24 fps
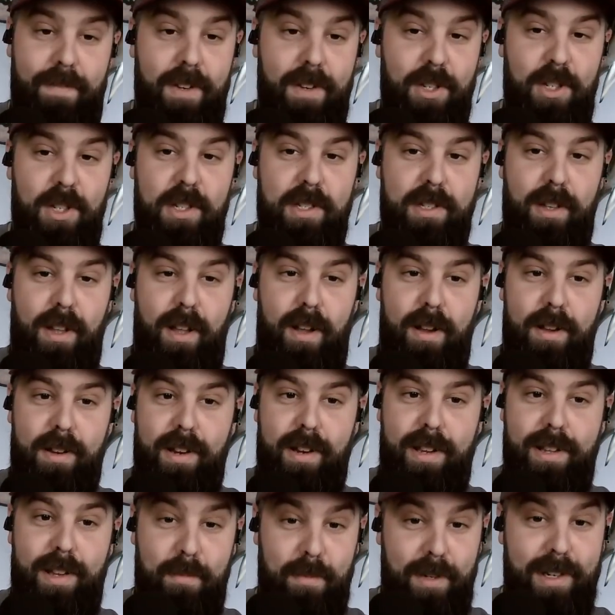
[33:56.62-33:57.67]
inches long,
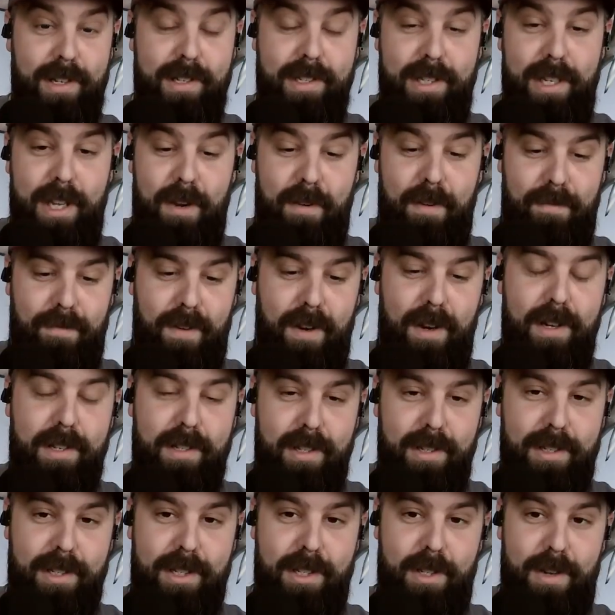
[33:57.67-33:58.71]
and we're going to see how far it's
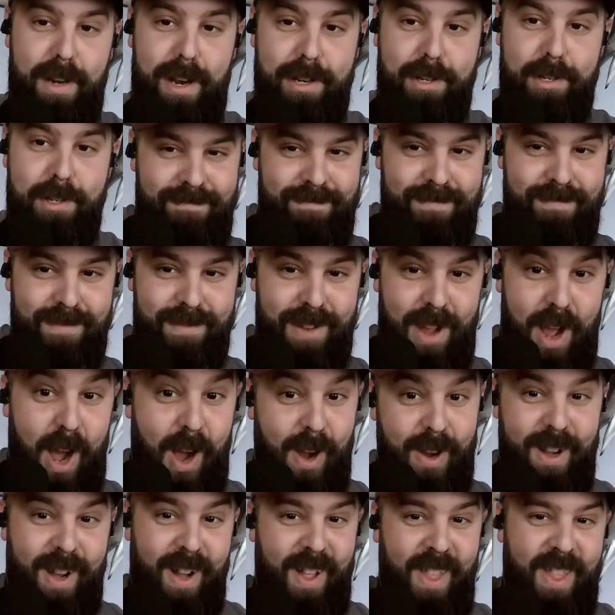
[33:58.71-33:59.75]
going to stretch.
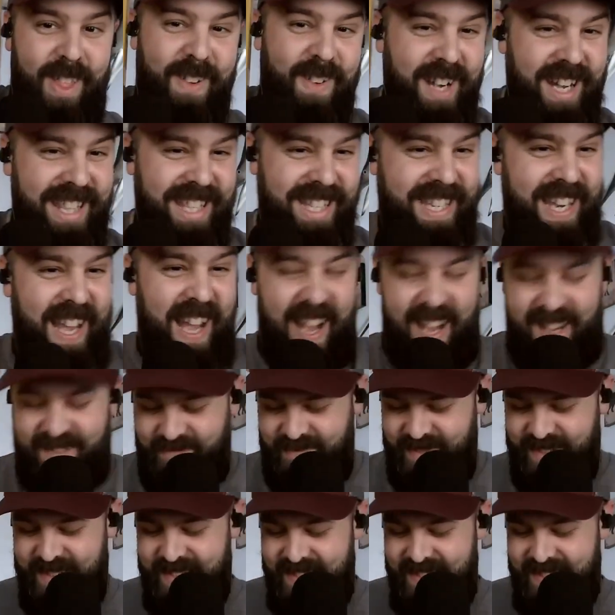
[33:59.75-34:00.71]
All the way to the top.